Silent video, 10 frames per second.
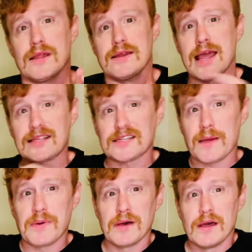Next
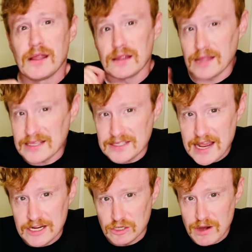up, let's
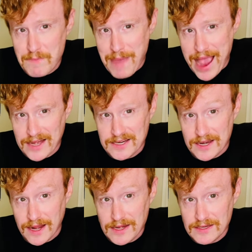take a trip back to
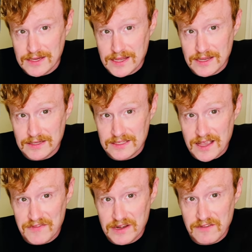nineteen
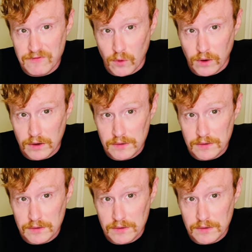seventy-four.